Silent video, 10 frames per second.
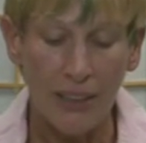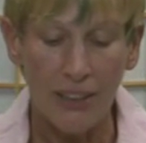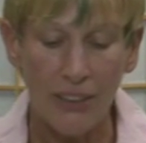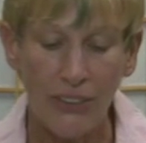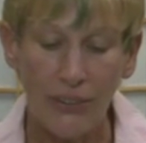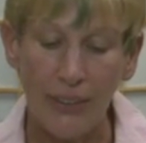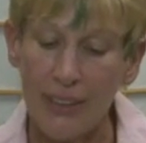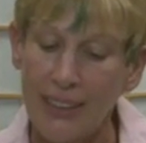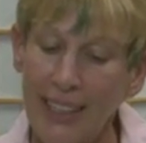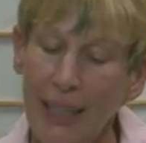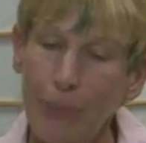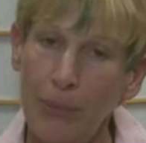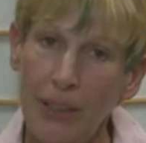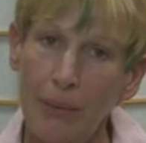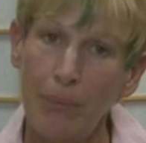So during a 10
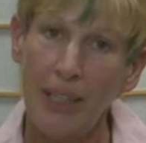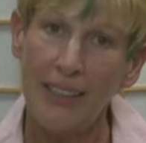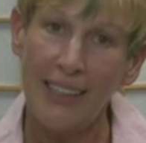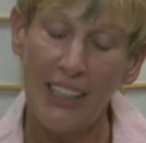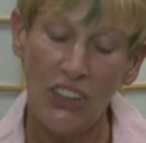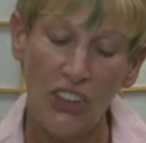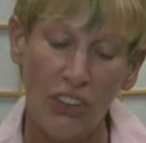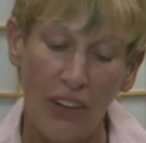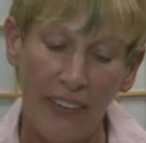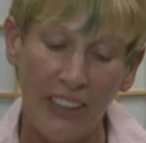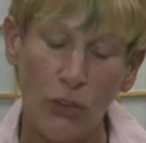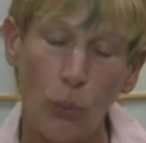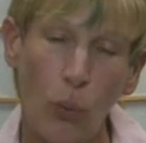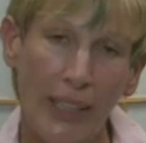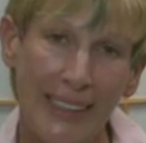minute meditation on this
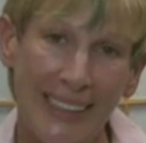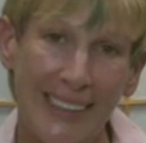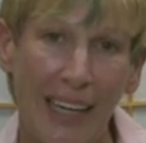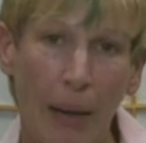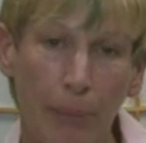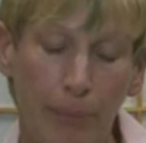one step,